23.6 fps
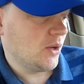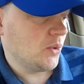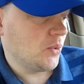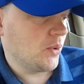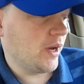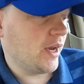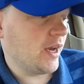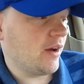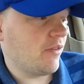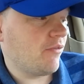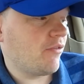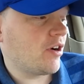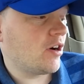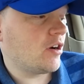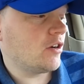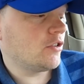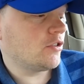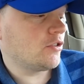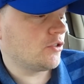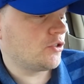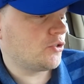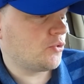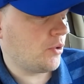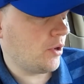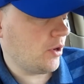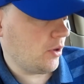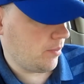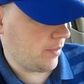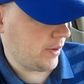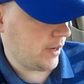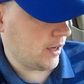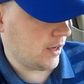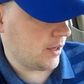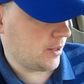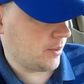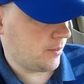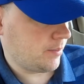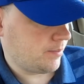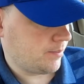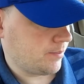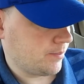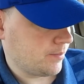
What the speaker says: We got Virgil's root beer.